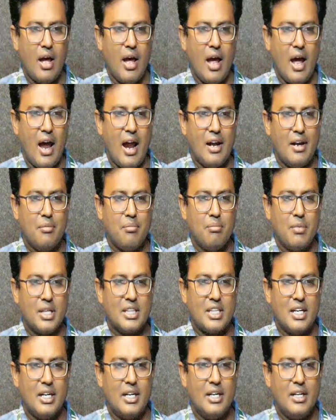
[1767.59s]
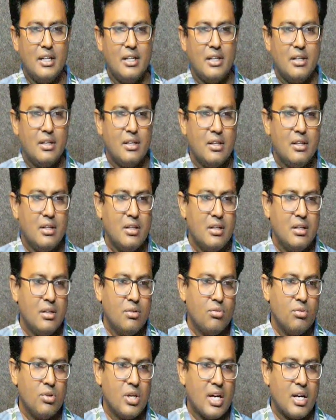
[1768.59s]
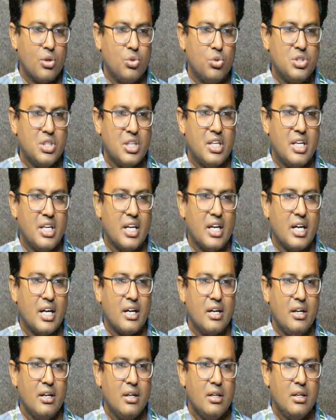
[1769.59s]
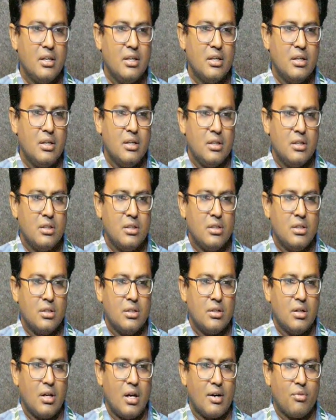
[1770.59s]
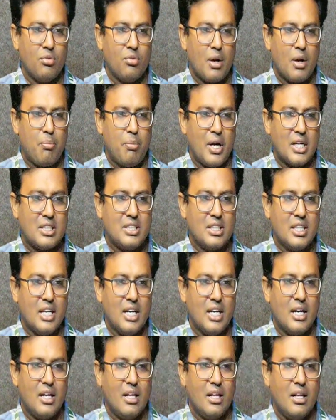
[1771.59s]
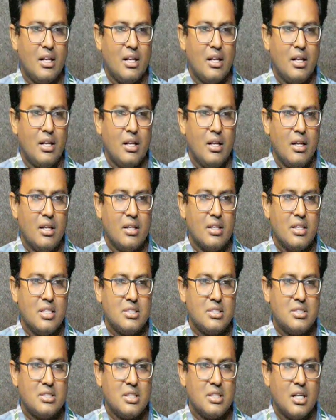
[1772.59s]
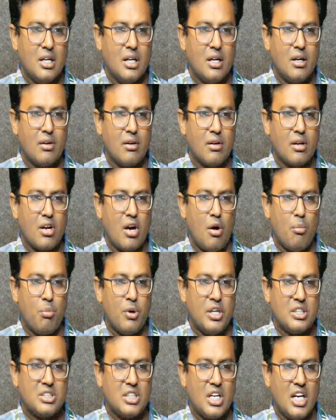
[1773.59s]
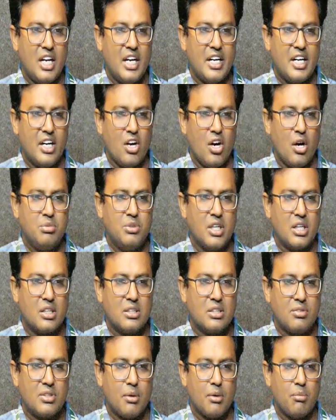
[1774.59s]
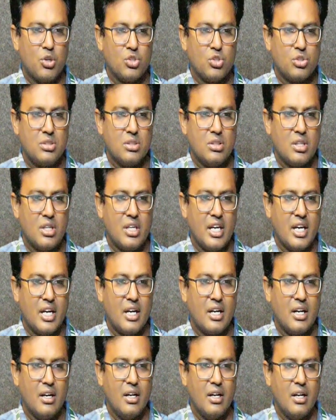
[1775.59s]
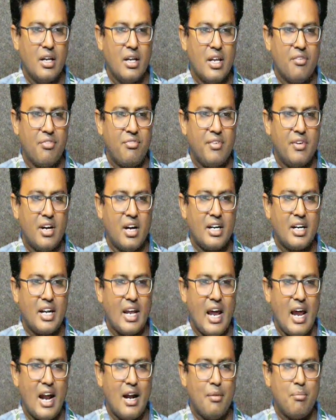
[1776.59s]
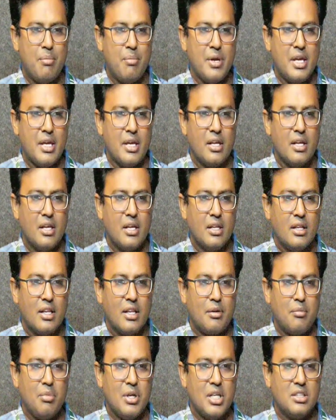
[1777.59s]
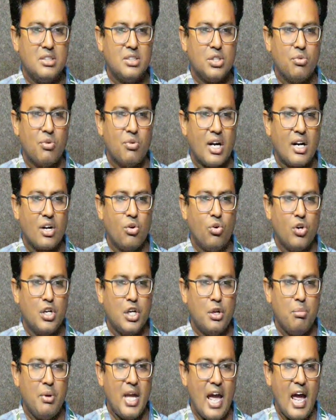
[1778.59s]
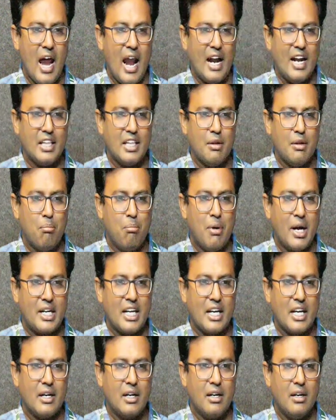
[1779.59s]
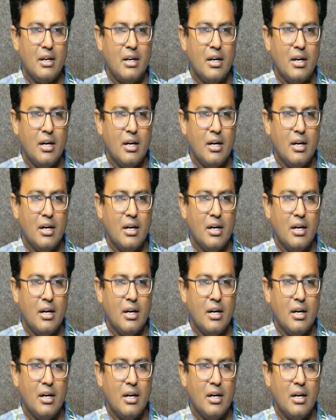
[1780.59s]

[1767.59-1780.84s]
add method we are using here, and we are passing these components related objects. Suppose here f.add b, that means you are going to be adding the button